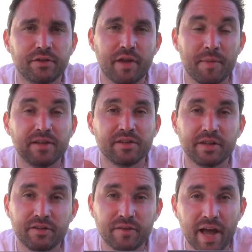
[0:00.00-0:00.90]
so they
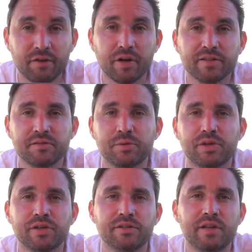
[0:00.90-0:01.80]
basically handle
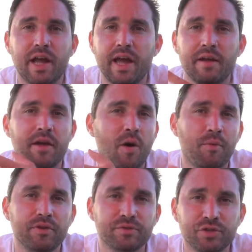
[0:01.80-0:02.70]
customers and
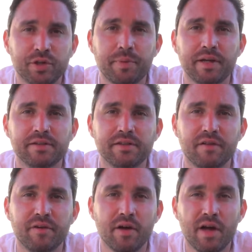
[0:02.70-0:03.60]
help us with shipping and
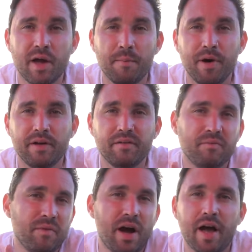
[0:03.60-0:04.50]
stuff. But
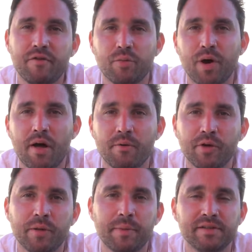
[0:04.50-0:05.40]
I have no problem
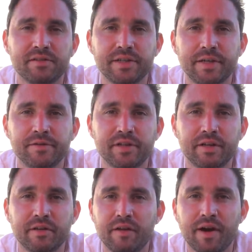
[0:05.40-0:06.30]
rolling up my sleeves,
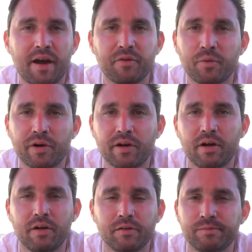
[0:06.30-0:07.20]
and if I have to work,
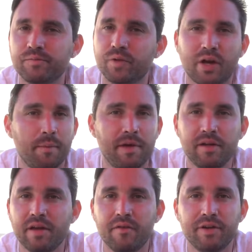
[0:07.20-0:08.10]
I'll come
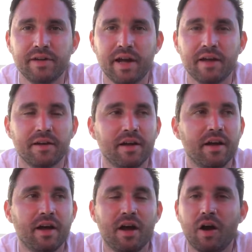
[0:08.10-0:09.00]
in every day,
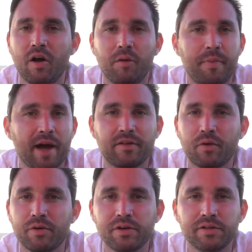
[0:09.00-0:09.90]
I'll pack the
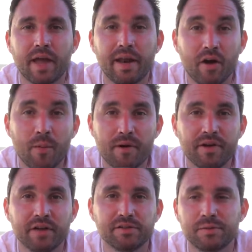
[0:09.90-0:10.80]
orders, and I'll help
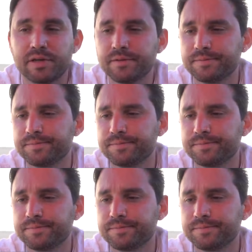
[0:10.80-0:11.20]
every customer.